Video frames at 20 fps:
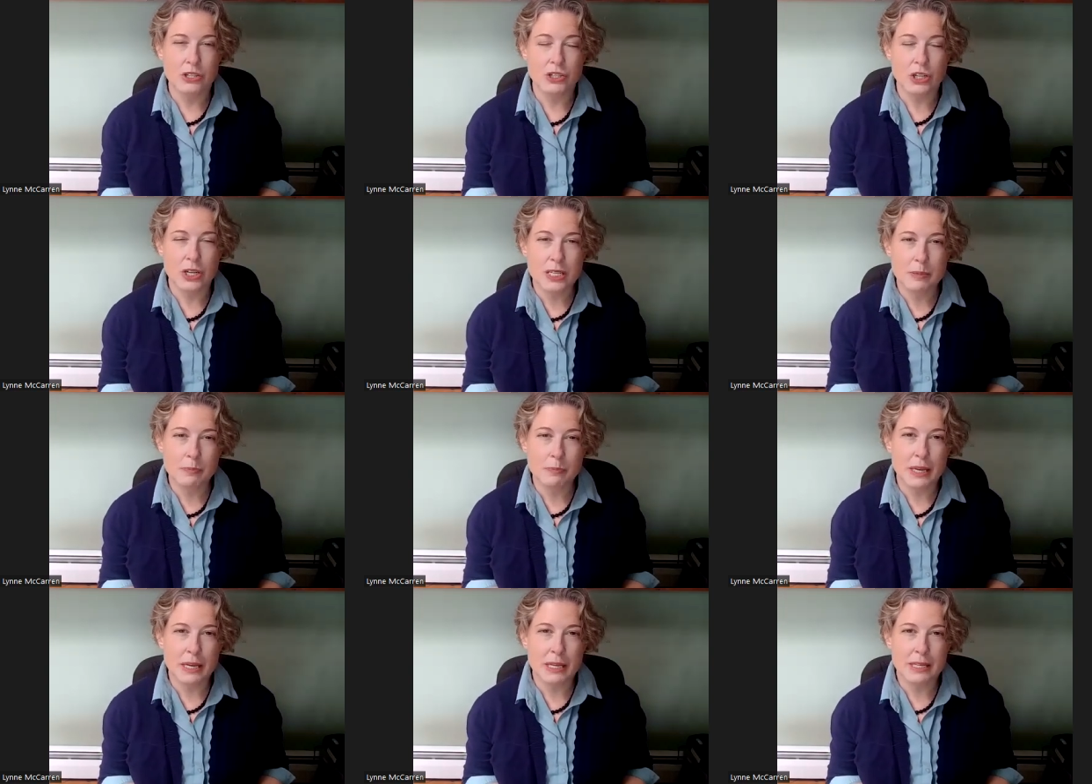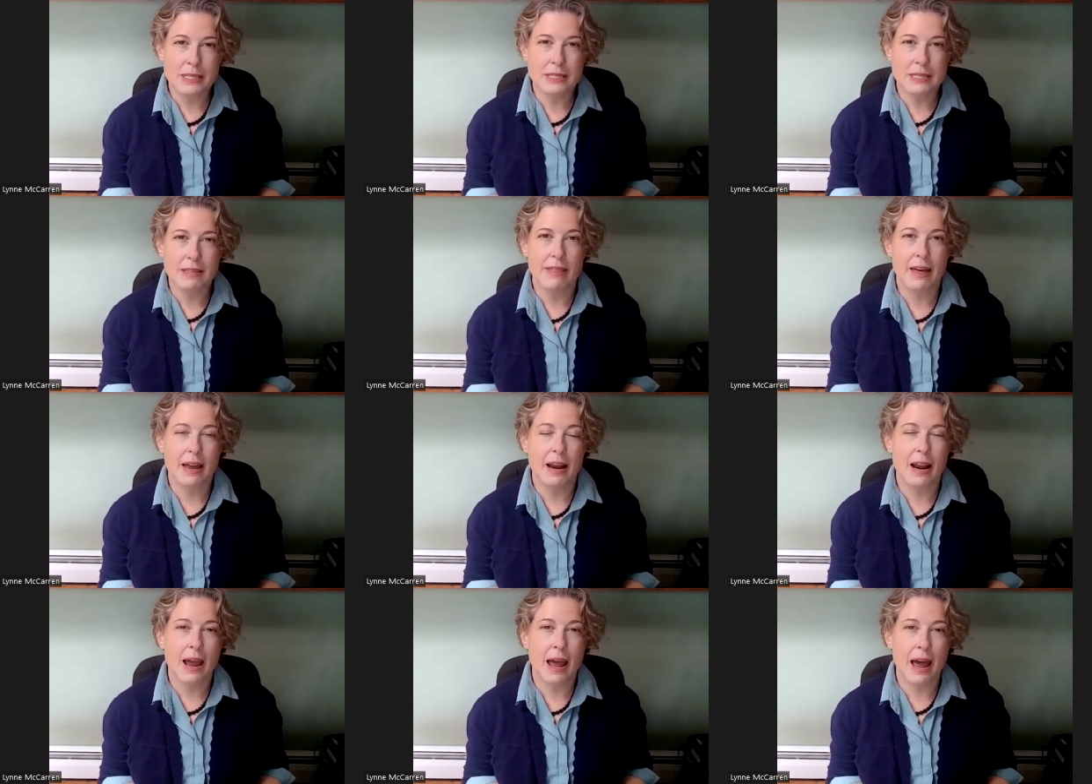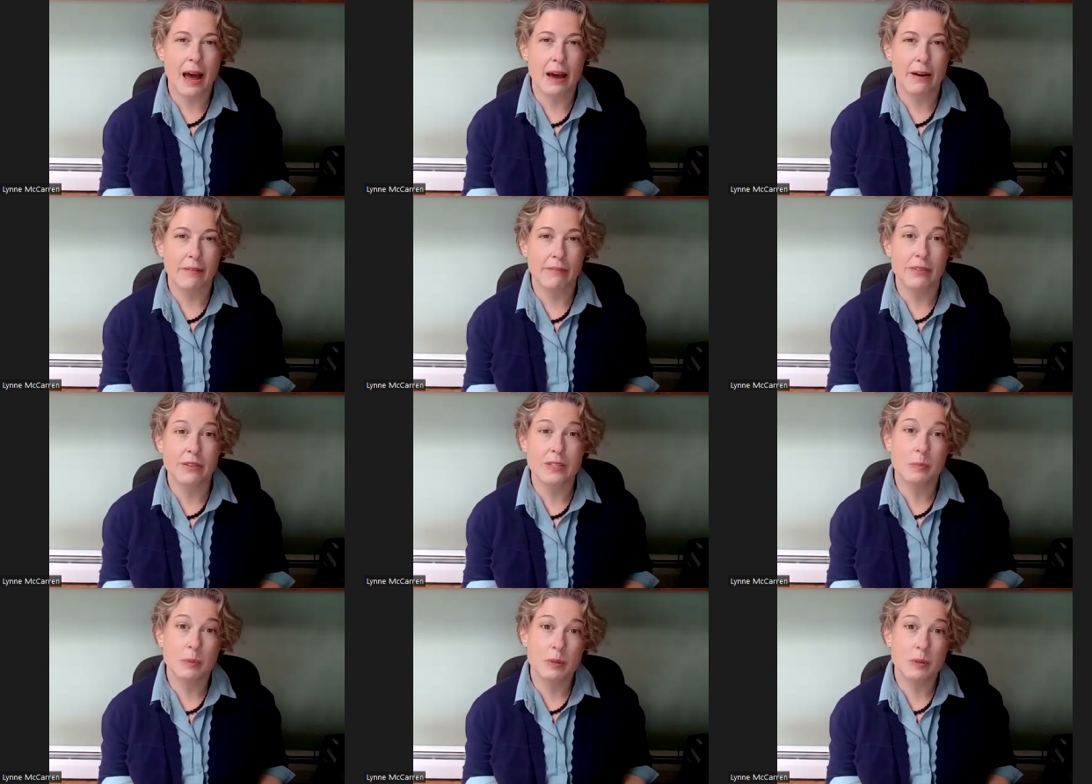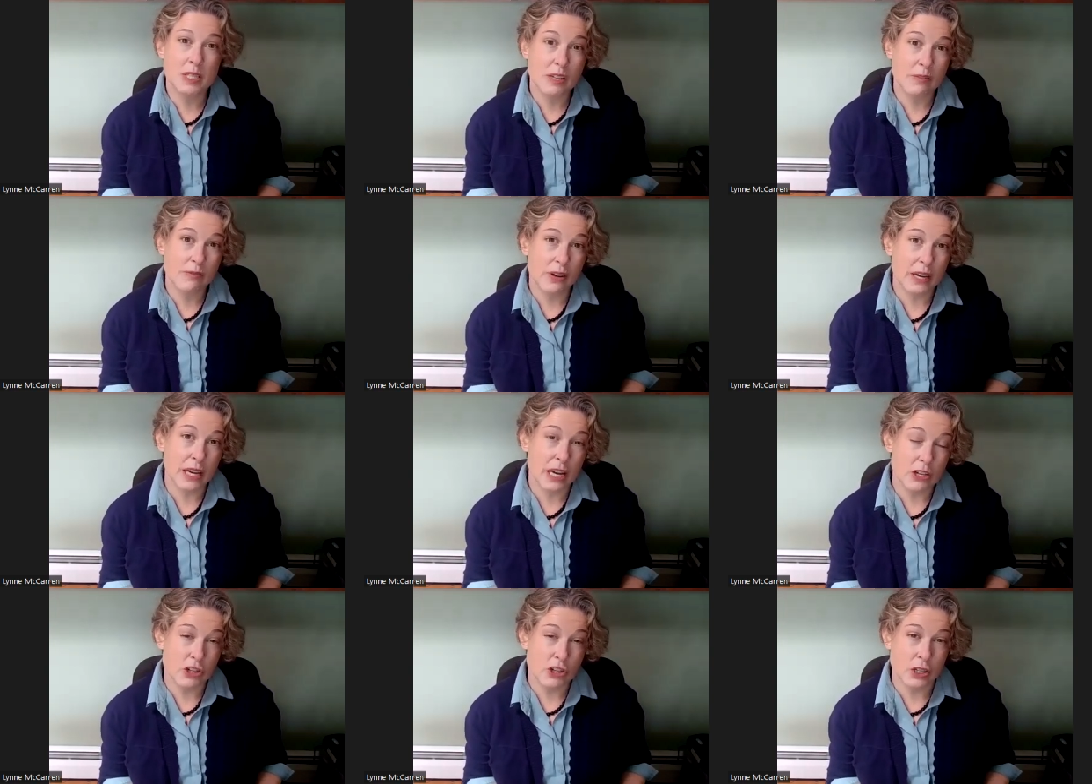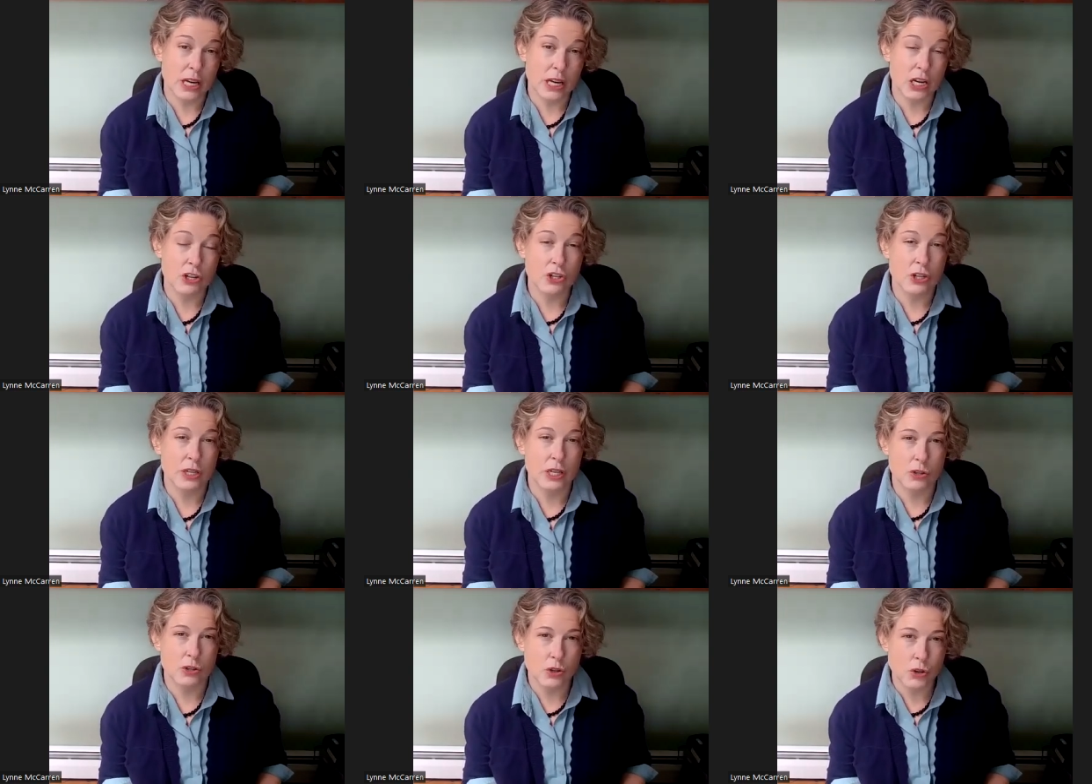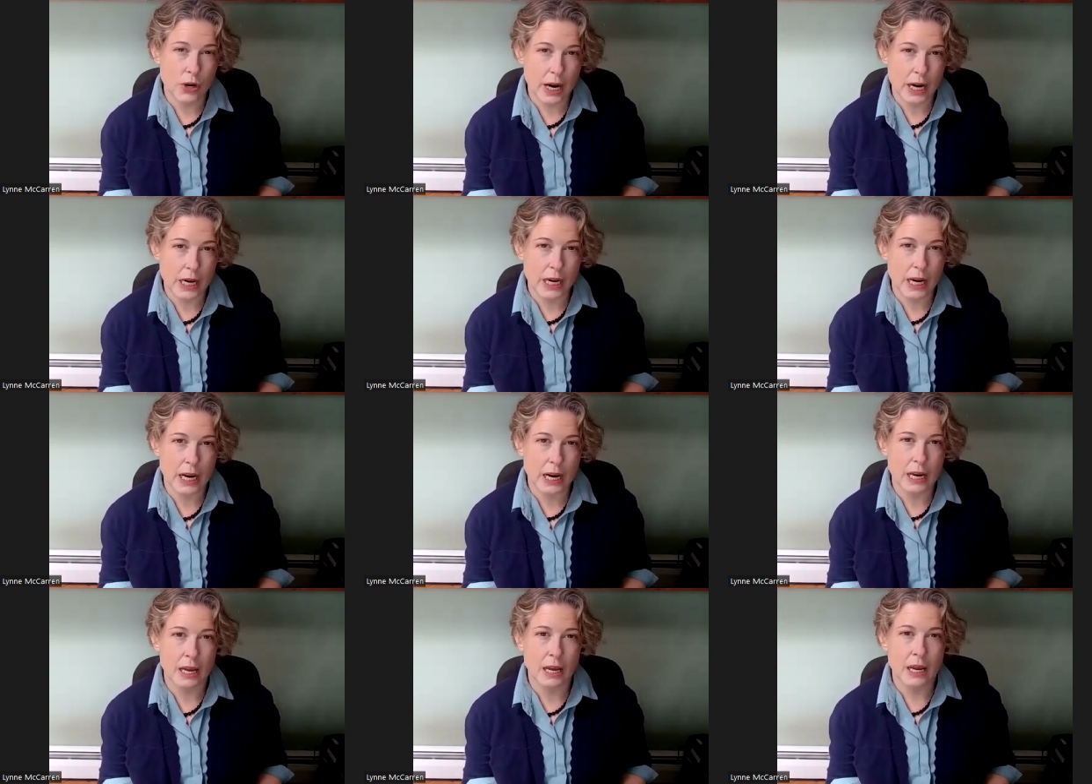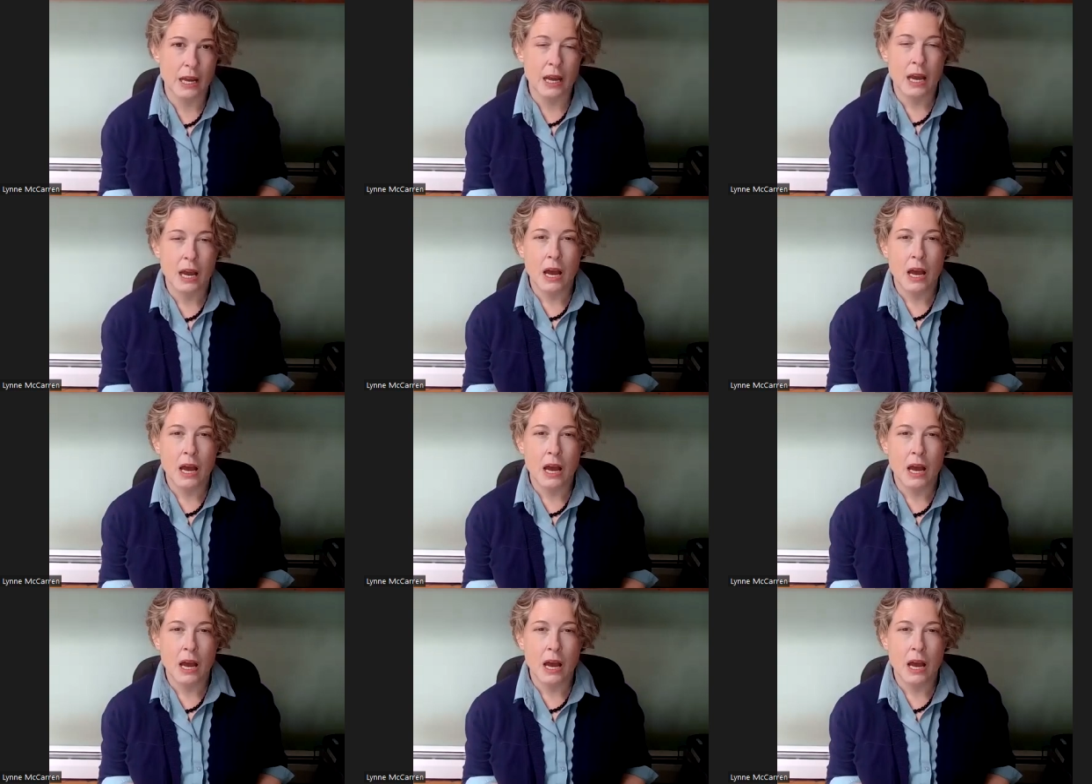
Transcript: It just means that I have specific education and training